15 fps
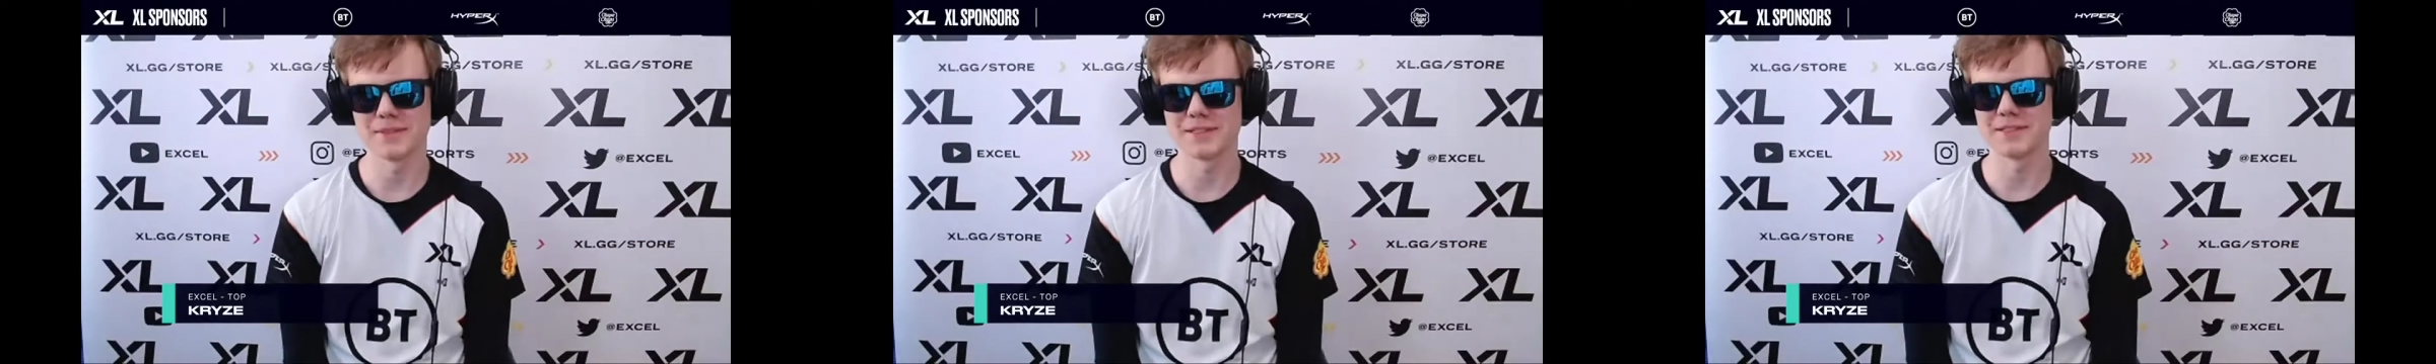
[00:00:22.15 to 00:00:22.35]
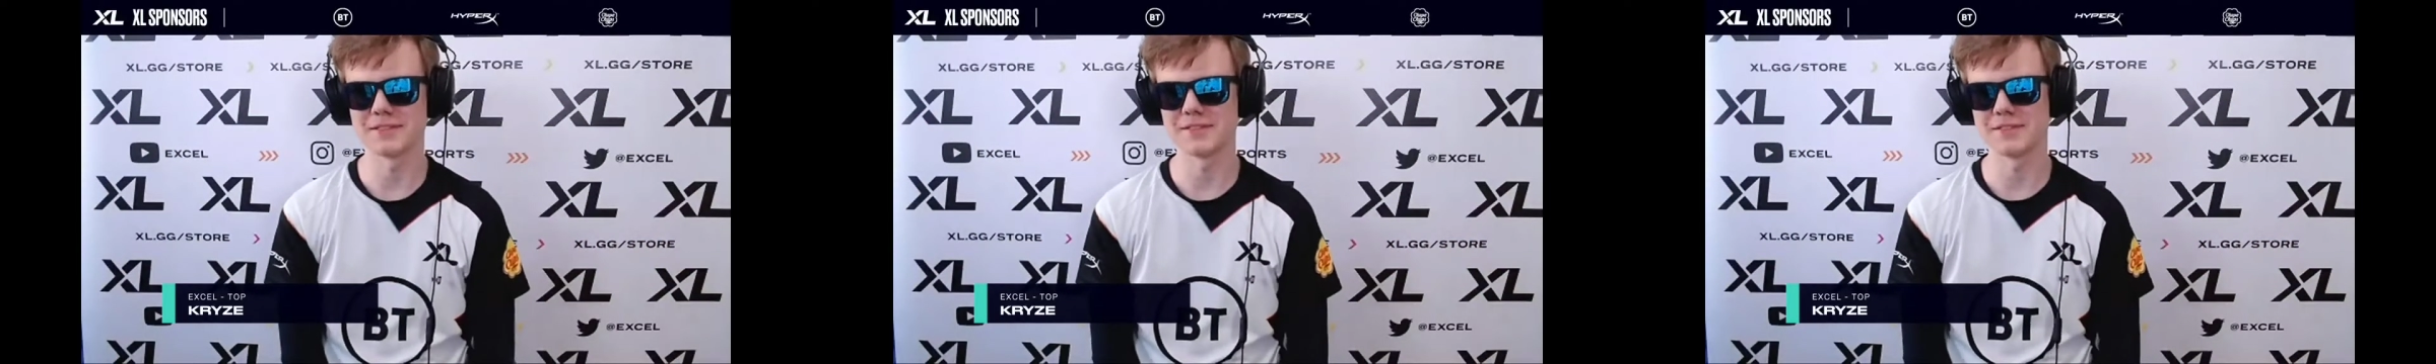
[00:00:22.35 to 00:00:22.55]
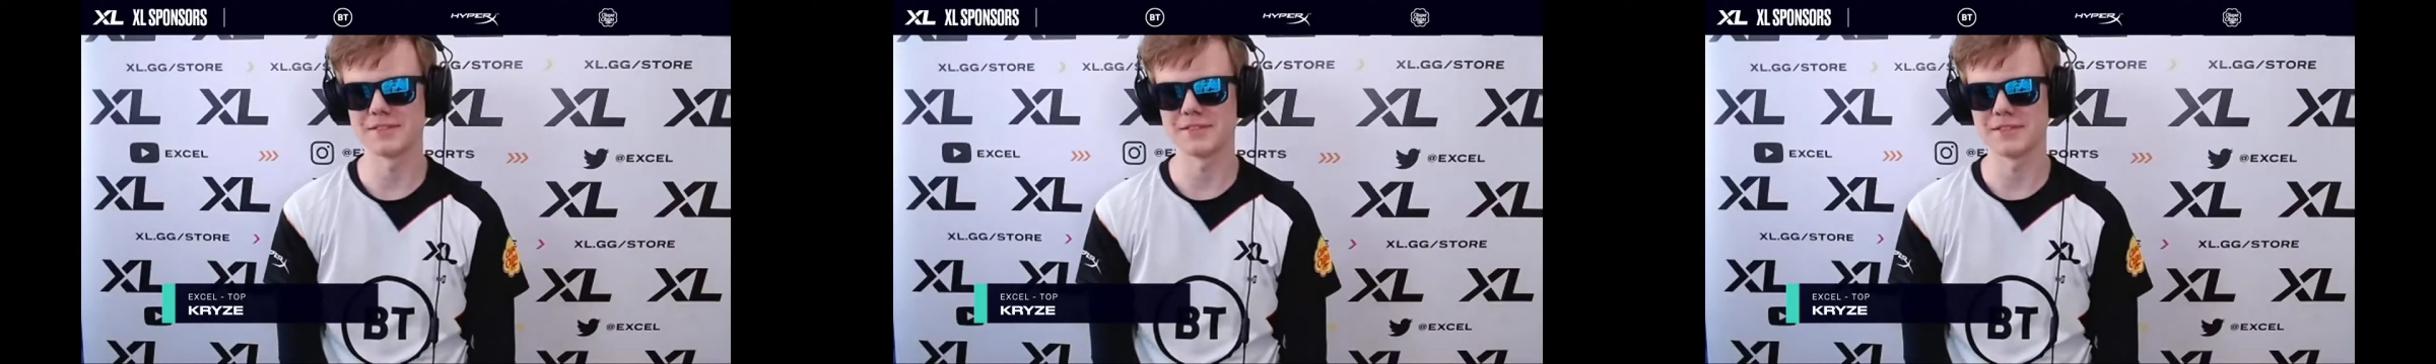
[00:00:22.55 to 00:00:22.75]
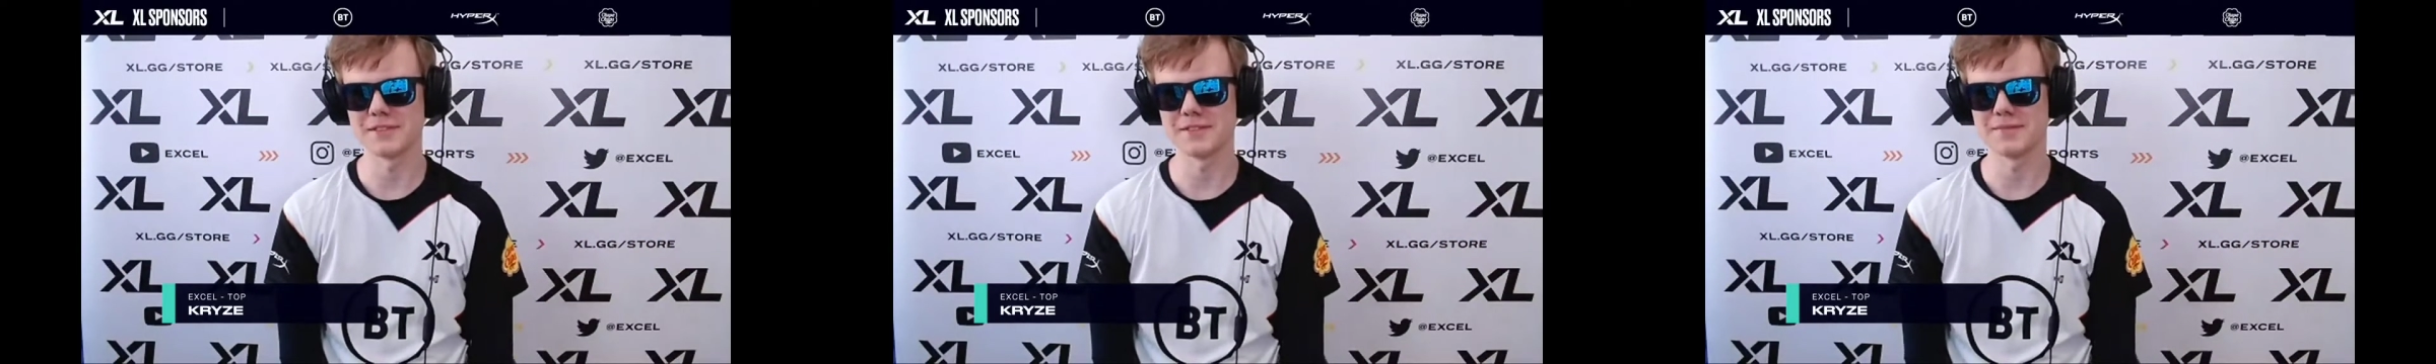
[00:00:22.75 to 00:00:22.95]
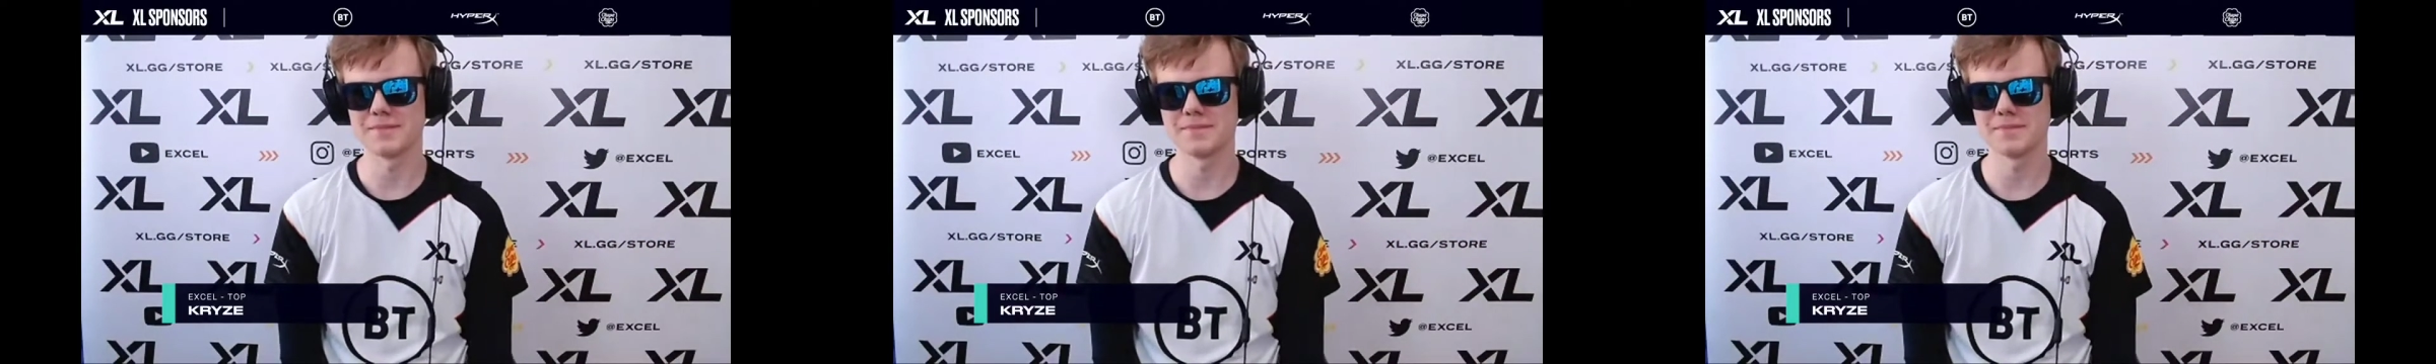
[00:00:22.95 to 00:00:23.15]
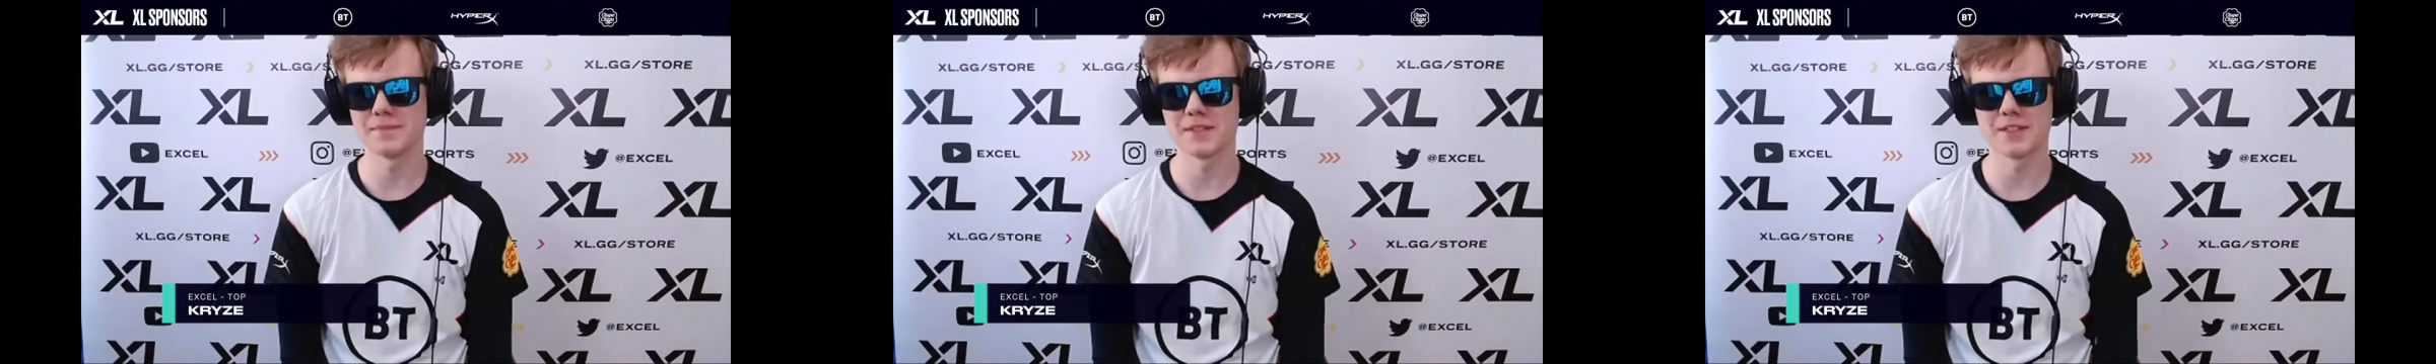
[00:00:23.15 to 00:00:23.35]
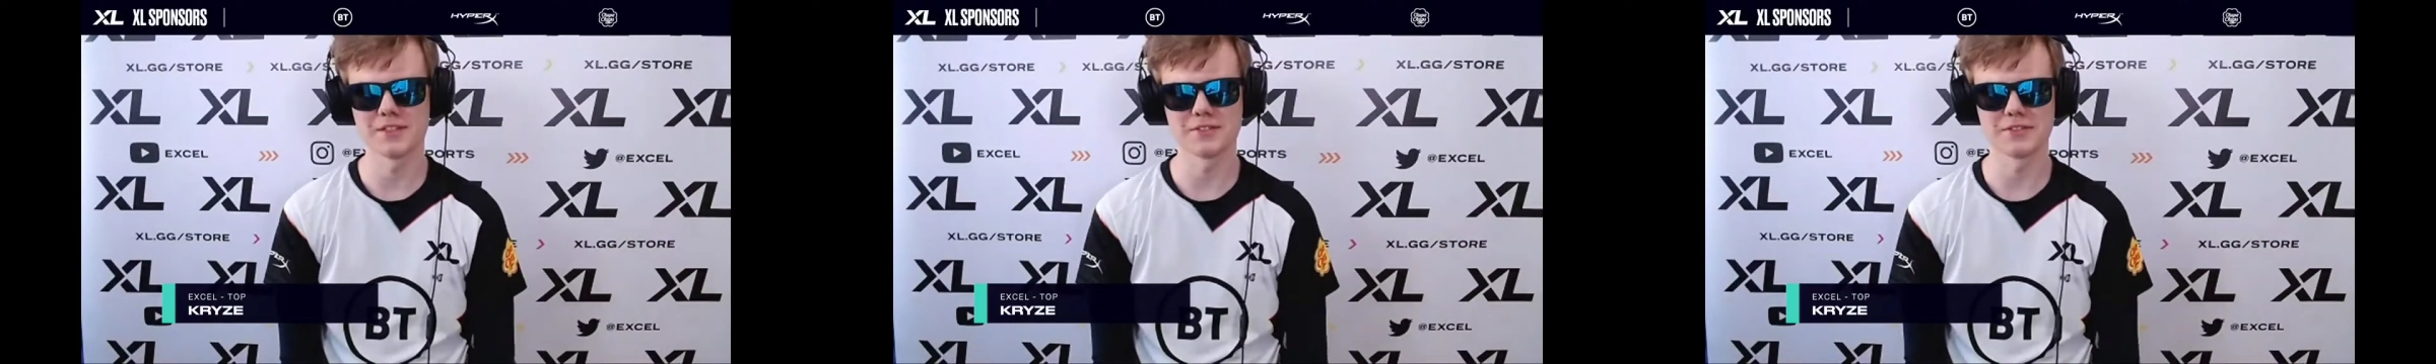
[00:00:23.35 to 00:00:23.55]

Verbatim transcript: because uh, our